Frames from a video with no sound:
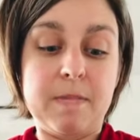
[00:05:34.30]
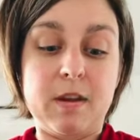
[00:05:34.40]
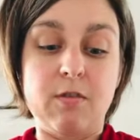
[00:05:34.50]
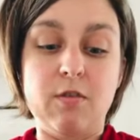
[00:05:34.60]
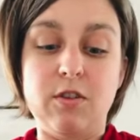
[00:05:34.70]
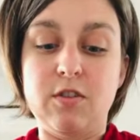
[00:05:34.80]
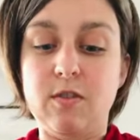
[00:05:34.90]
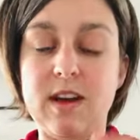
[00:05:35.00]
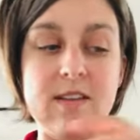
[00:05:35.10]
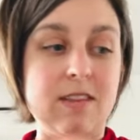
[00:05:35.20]
although you don't
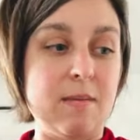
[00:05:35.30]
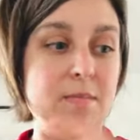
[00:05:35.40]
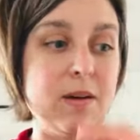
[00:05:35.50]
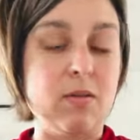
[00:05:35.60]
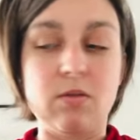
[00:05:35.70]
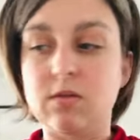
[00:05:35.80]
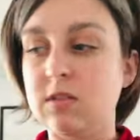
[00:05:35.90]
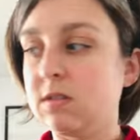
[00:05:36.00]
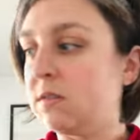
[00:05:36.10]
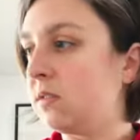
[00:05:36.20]
have that big old
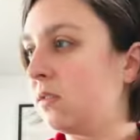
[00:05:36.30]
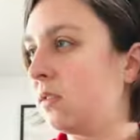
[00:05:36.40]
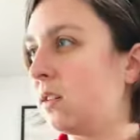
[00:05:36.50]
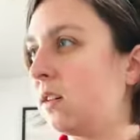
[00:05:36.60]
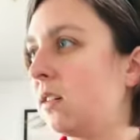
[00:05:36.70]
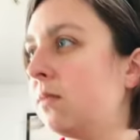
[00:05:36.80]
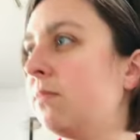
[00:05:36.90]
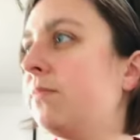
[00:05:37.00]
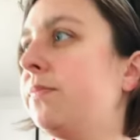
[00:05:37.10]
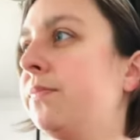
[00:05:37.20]

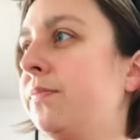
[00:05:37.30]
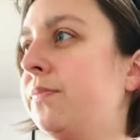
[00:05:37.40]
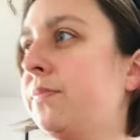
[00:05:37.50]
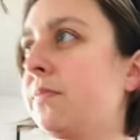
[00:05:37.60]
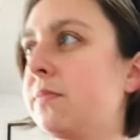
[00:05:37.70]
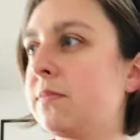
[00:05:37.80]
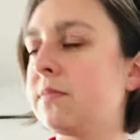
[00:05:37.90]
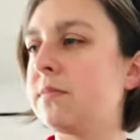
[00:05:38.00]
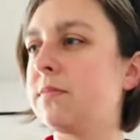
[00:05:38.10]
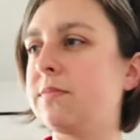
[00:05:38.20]
um,
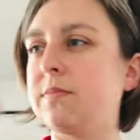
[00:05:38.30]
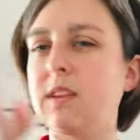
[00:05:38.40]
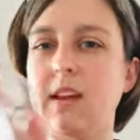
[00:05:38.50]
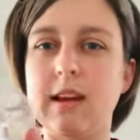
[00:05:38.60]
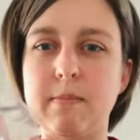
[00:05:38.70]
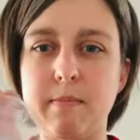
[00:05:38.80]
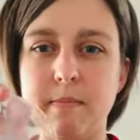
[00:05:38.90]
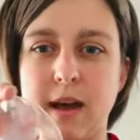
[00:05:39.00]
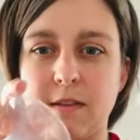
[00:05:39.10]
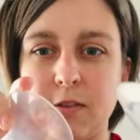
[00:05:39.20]
like
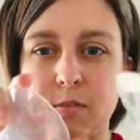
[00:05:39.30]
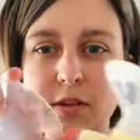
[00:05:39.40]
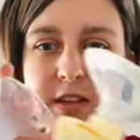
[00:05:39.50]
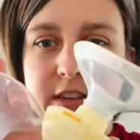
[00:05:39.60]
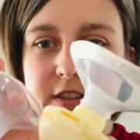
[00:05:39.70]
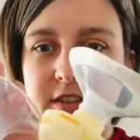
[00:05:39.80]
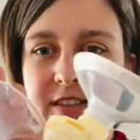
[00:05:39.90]
backflow protector